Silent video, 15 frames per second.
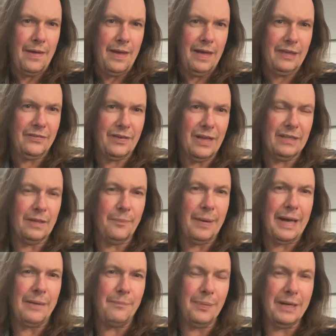It's got the
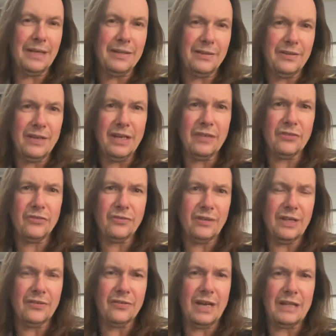bite, but
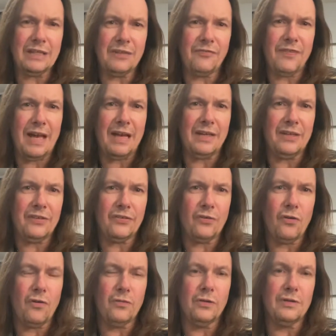it's got the fatness
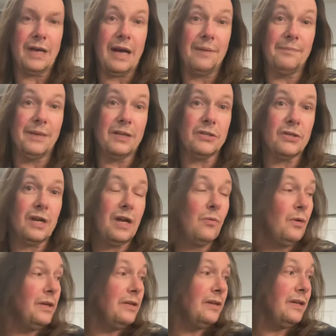over. I'm not sure how
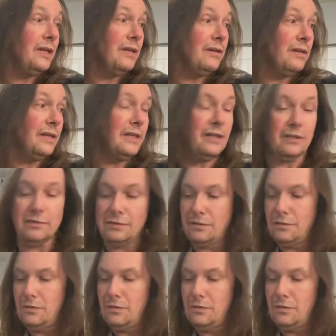well you can hear it on here.